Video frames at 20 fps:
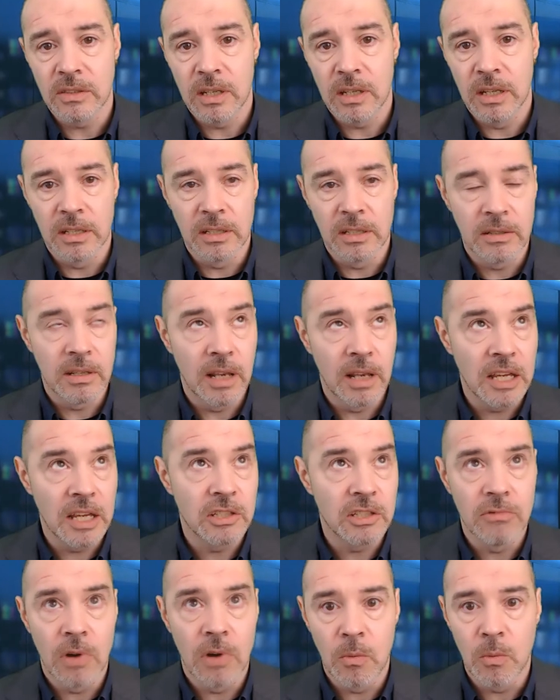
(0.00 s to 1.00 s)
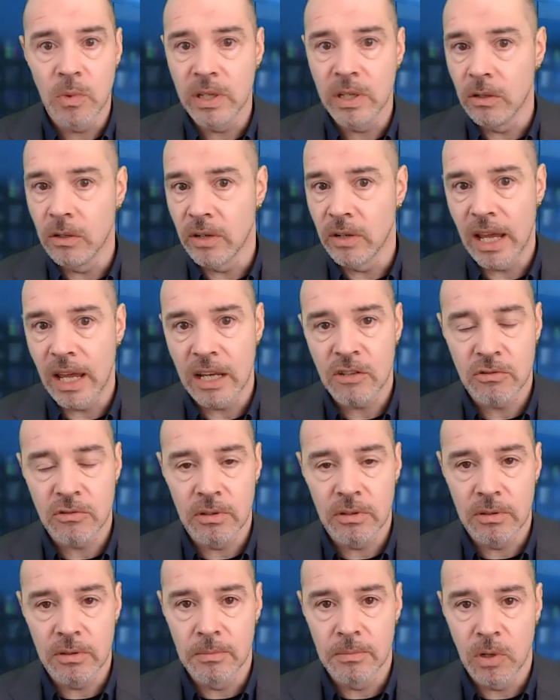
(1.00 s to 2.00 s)
And then later on we got
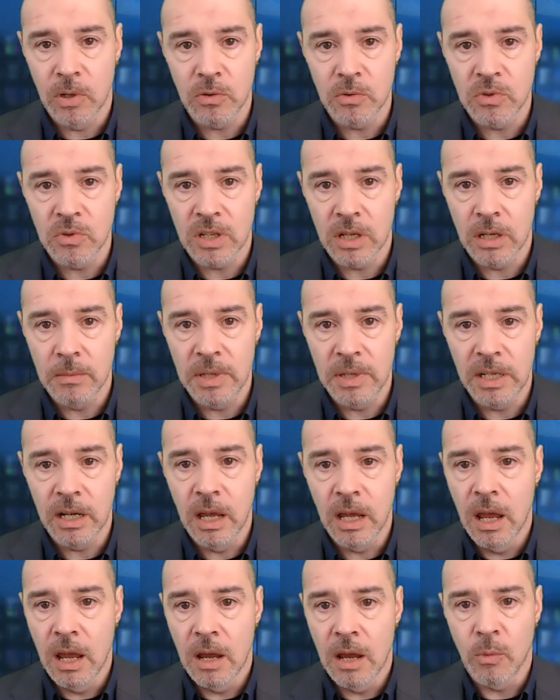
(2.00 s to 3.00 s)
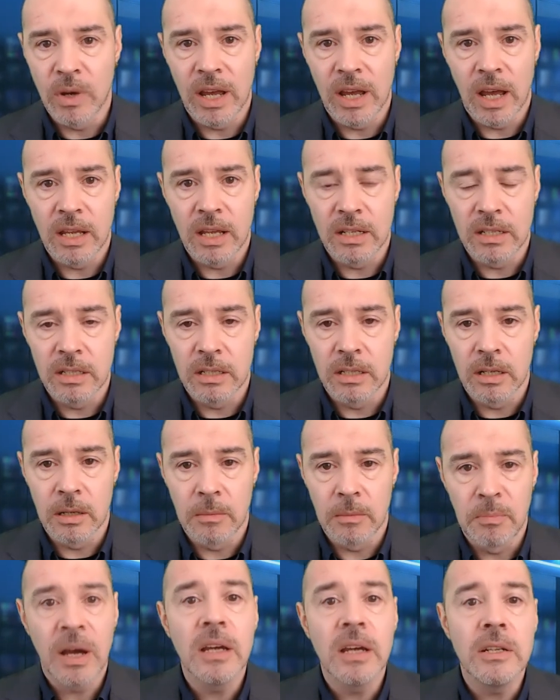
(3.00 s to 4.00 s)
extra models come in. We had
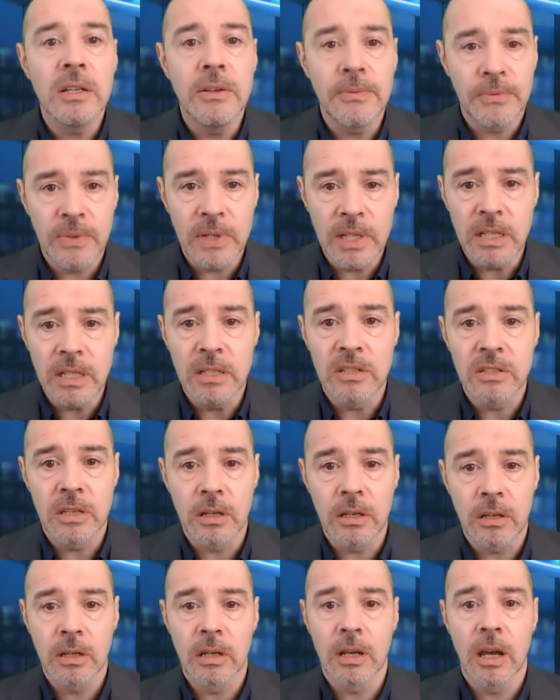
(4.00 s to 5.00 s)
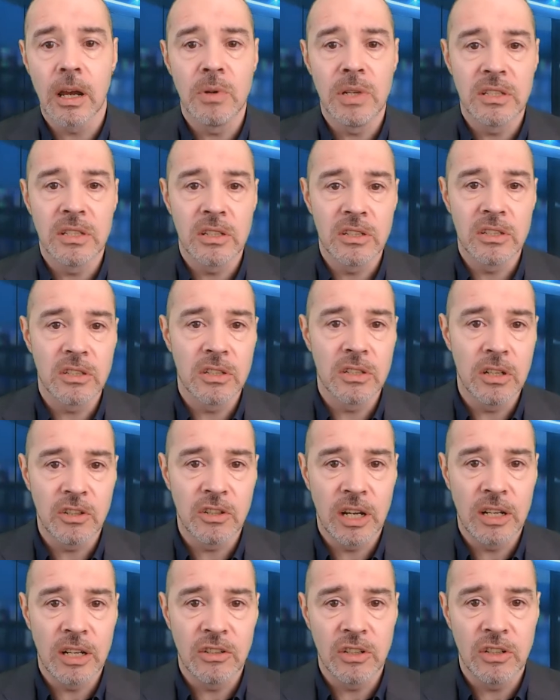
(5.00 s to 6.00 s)
paid feeds that could go into the search
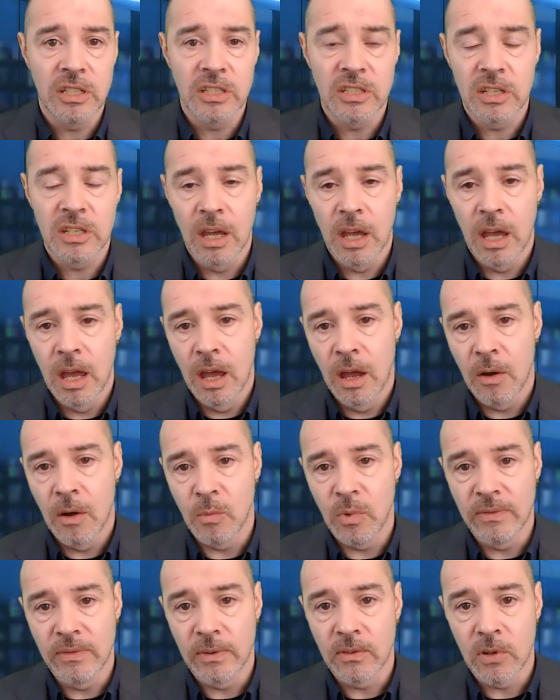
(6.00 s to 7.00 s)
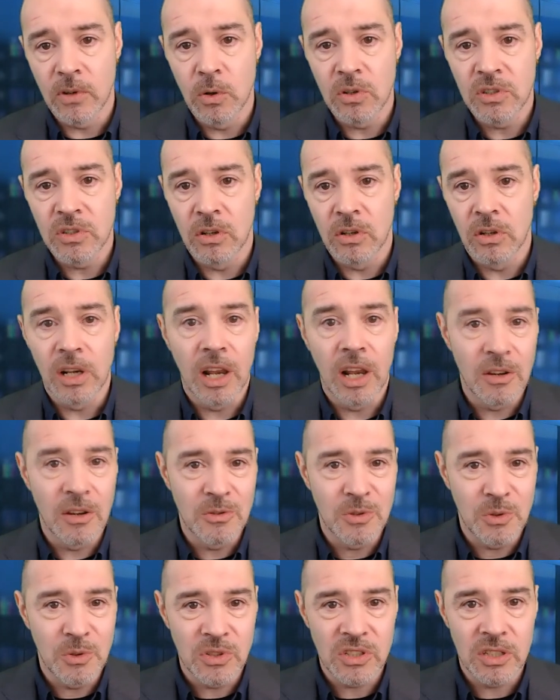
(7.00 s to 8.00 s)
engines. We've of course got
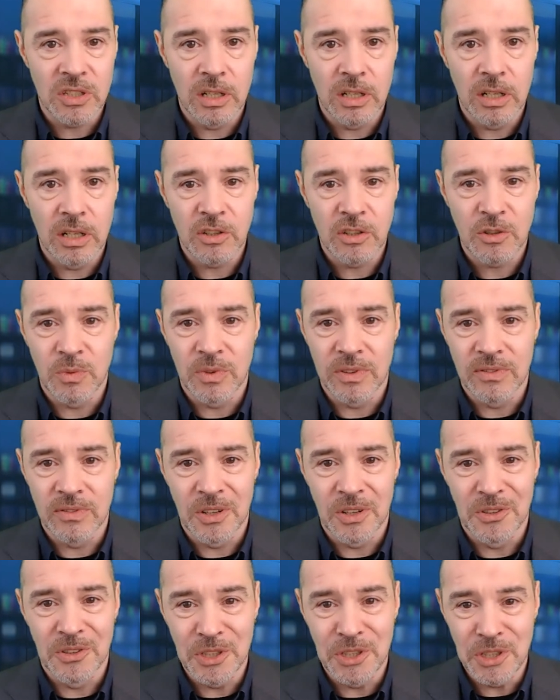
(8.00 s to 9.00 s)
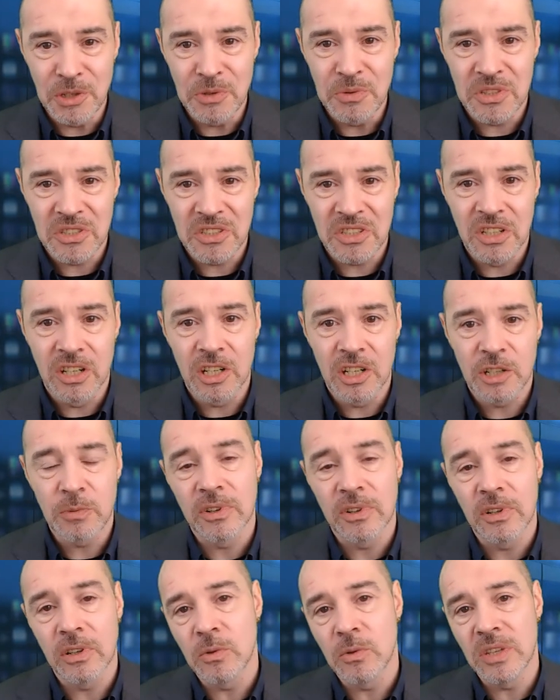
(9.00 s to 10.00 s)
local search, we've got news search, we've
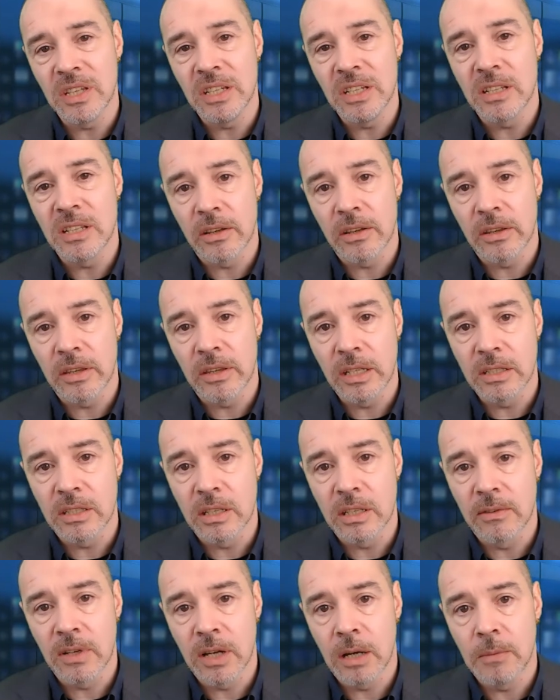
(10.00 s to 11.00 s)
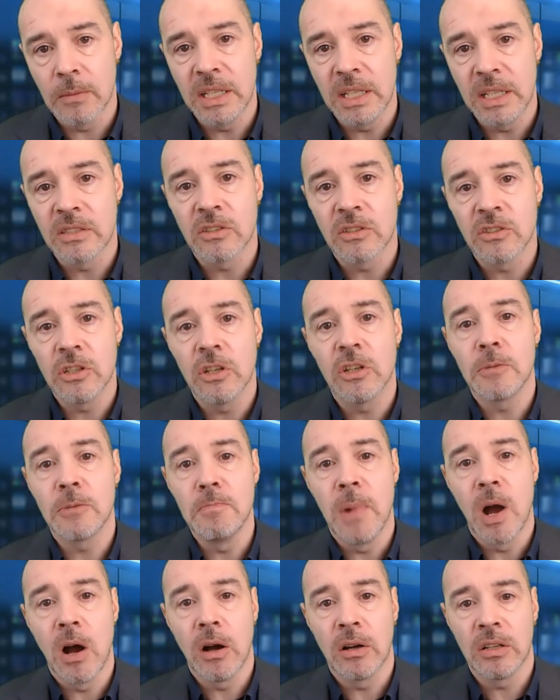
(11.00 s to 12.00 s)
got all these other things that have come in. So search
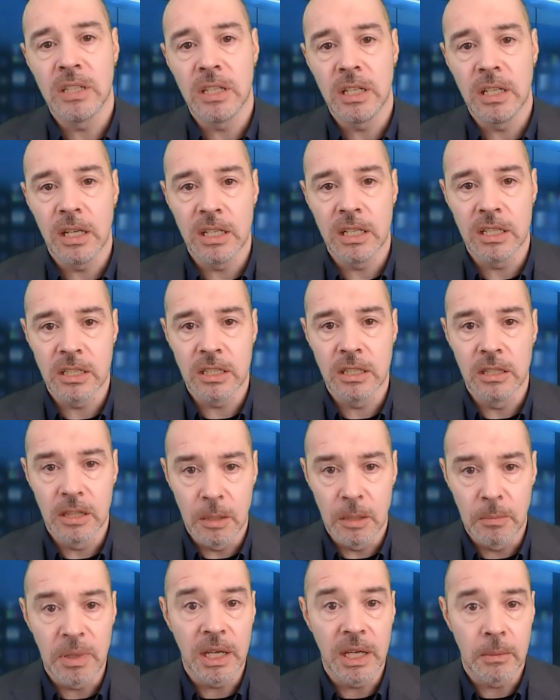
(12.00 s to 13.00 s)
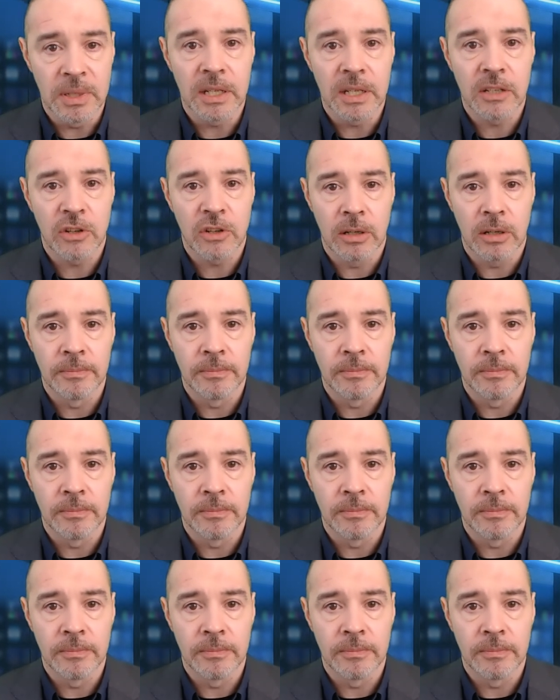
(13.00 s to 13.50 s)
marketing is the bigger picture.